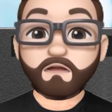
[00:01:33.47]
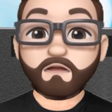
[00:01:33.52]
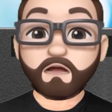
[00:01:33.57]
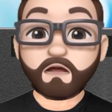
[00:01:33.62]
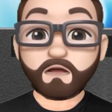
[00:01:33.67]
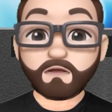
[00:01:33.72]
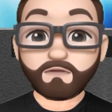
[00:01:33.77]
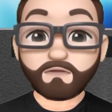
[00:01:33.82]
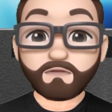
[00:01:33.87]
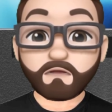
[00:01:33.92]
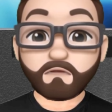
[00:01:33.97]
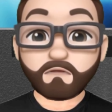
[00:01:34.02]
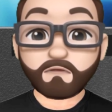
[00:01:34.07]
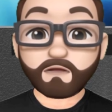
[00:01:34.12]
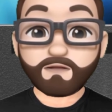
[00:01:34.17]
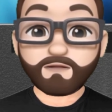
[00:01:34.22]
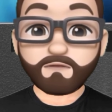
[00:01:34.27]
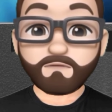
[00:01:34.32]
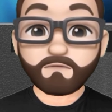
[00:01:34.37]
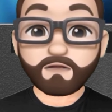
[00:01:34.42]
Also,
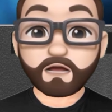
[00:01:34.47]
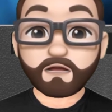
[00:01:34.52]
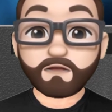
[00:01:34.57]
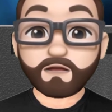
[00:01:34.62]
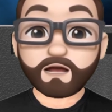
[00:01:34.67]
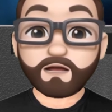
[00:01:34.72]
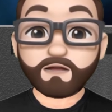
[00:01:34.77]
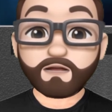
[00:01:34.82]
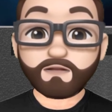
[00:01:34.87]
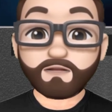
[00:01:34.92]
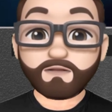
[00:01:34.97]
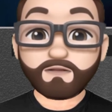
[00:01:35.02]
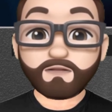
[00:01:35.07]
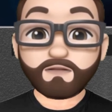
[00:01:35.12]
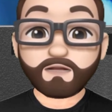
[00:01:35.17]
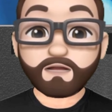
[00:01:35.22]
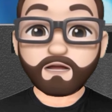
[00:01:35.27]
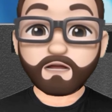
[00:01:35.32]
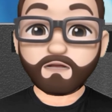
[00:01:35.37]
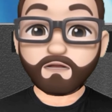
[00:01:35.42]
click the bell icon so you
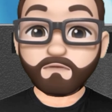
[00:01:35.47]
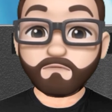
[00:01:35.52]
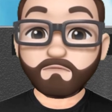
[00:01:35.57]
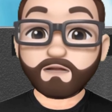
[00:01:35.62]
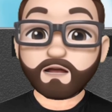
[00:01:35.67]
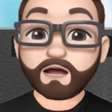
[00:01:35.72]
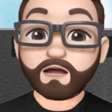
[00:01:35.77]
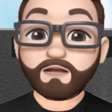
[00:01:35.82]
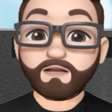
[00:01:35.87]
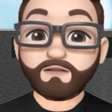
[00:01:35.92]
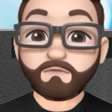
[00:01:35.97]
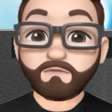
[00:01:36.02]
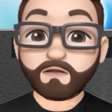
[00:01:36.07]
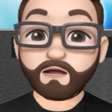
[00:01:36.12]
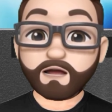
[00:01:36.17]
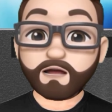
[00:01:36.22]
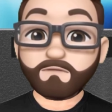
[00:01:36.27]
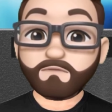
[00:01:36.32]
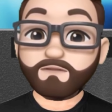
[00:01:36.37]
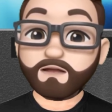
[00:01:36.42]
get a notification when I
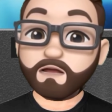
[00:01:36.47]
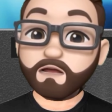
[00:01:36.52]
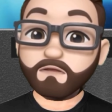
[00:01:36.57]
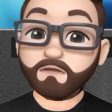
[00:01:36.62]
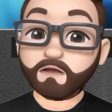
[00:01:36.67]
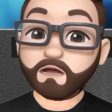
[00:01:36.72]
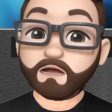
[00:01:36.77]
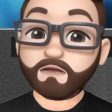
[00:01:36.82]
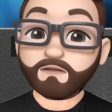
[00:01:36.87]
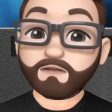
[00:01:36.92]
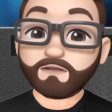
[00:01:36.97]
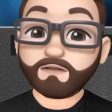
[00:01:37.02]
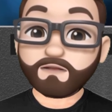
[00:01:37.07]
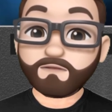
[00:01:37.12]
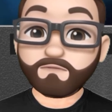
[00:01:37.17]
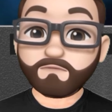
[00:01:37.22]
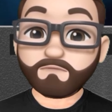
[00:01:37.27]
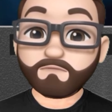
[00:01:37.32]
update new content.